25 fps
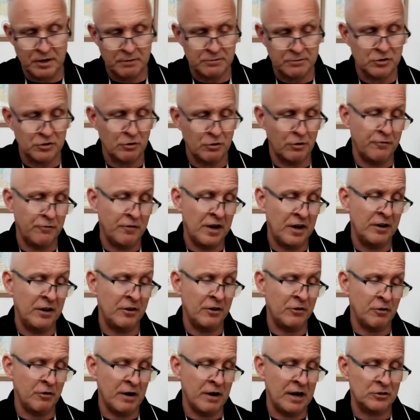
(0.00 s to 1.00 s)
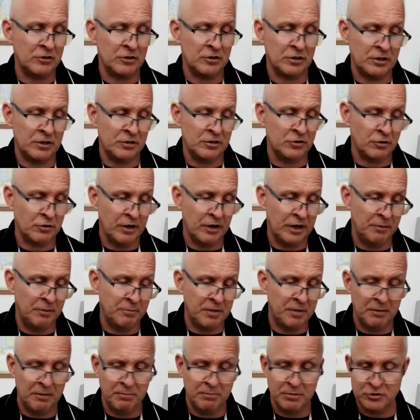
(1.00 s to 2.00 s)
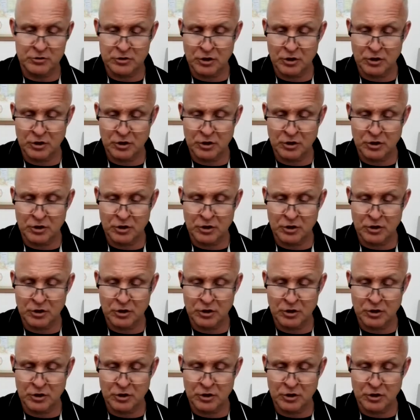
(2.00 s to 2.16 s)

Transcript: you become certified and you're actually training people.